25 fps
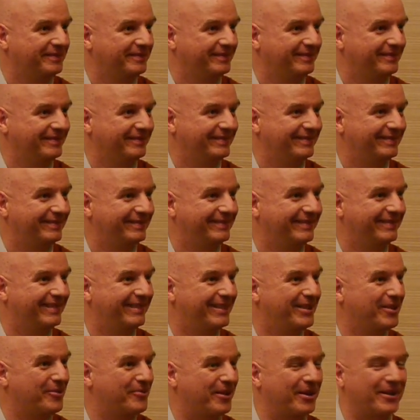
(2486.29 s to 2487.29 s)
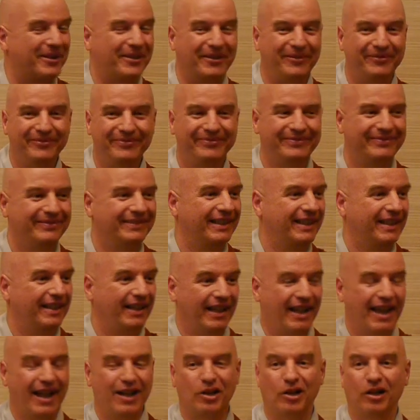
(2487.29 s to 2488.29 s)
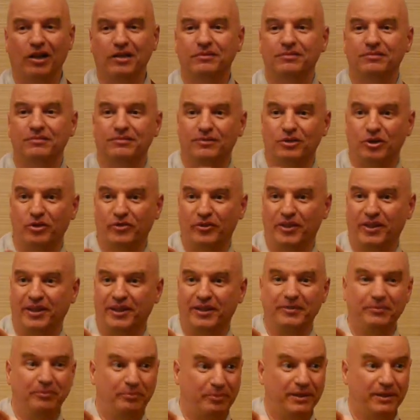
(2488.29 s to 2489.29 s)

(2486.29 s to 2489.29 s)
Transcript: Thank you. You're welcome. Hang on, over there,